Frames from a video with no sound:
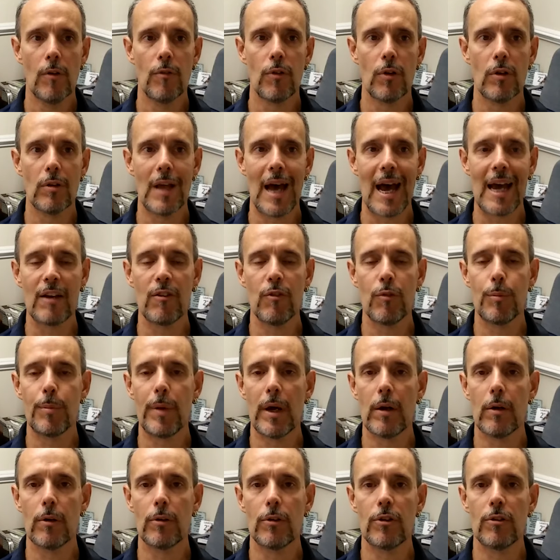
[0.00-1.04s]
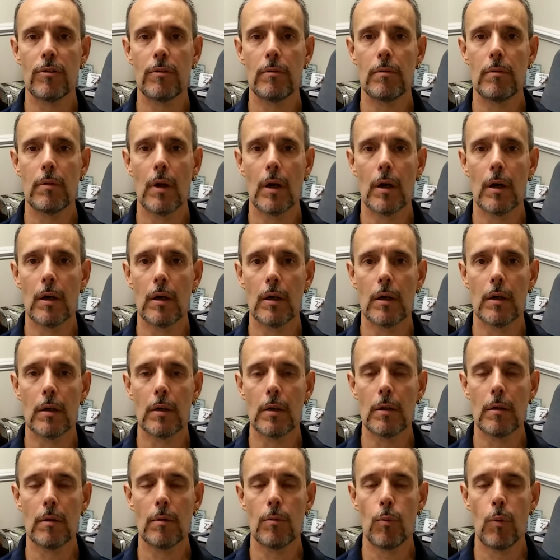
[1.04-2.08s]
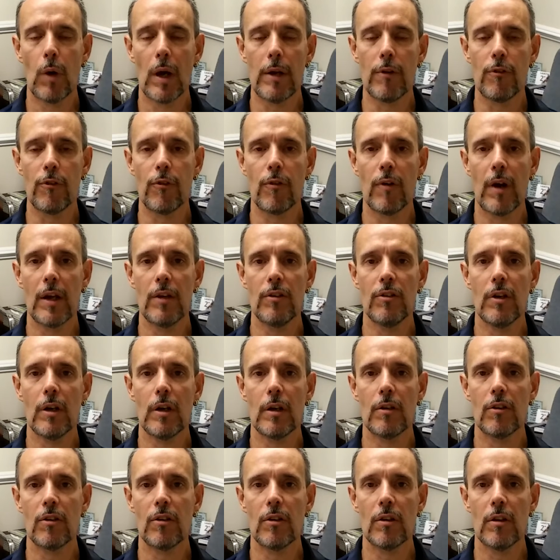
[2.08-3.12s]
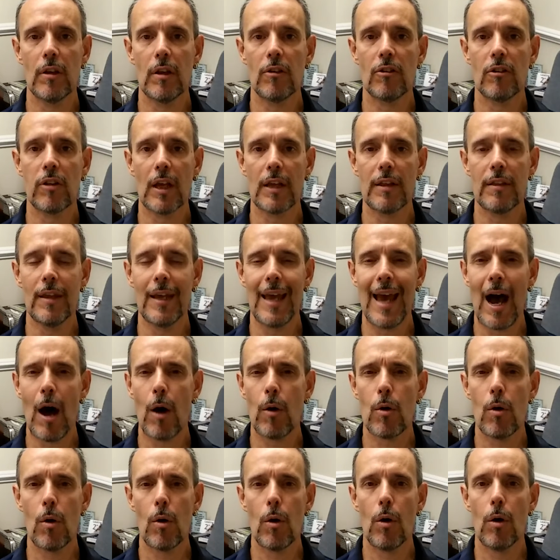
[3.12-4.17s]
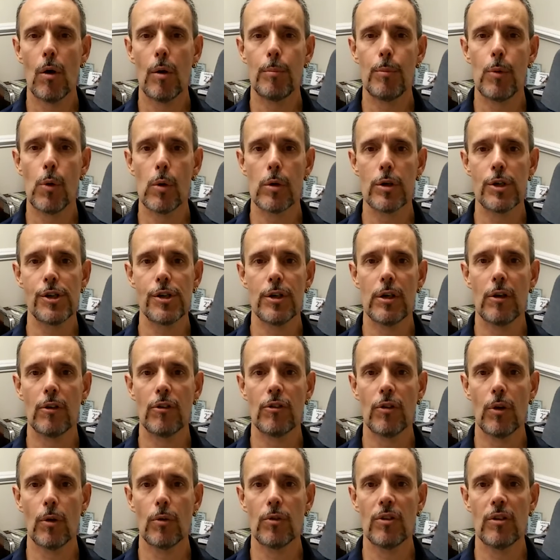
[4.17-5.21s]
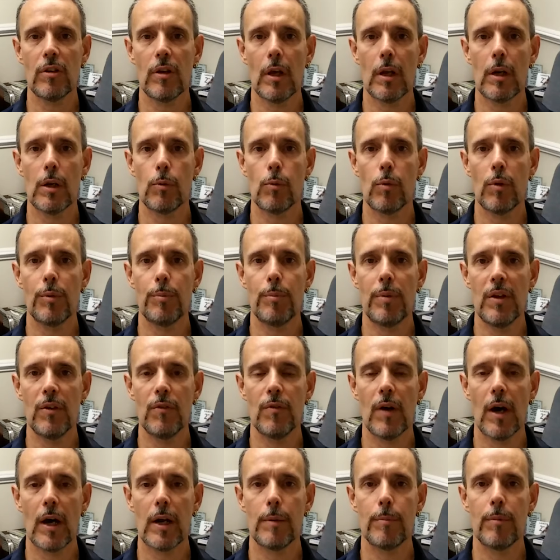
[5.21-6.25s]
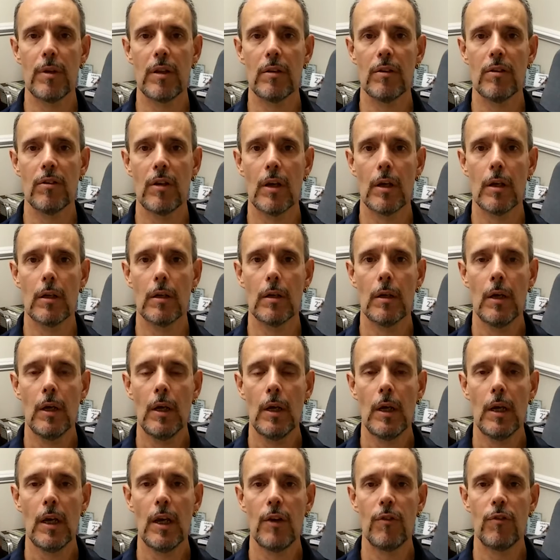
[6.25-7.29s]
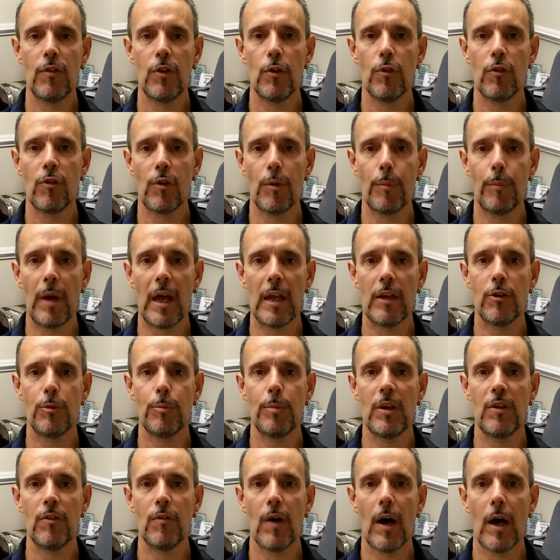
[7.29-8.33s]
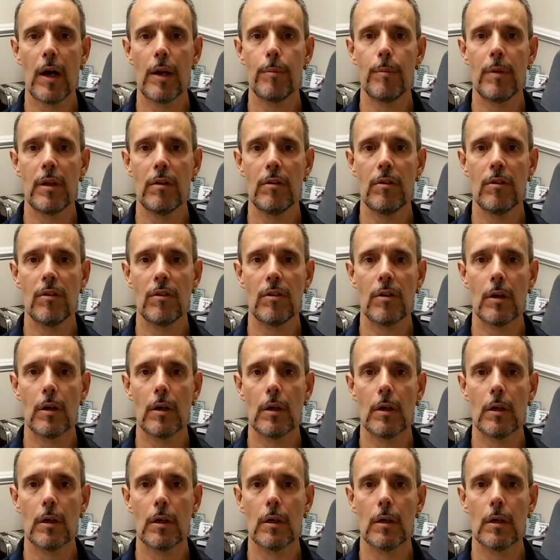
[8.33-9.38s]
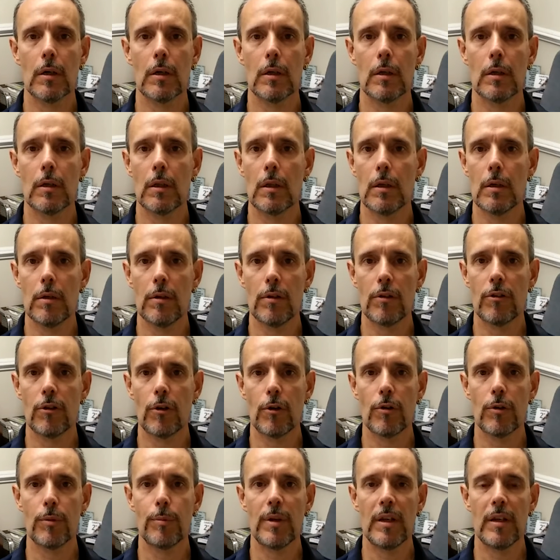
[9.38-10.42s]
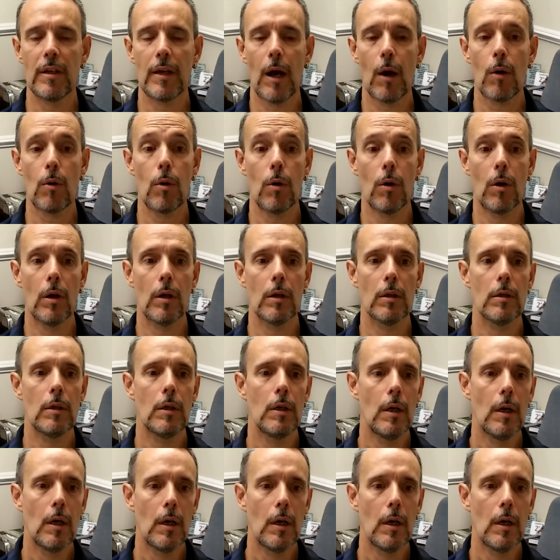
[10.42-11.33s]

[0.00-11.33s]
for lack of a better way to phrase it, it's like the alcohol portion associated with B vitamins. And if you ferment B vitamins, you turn them into alcohol.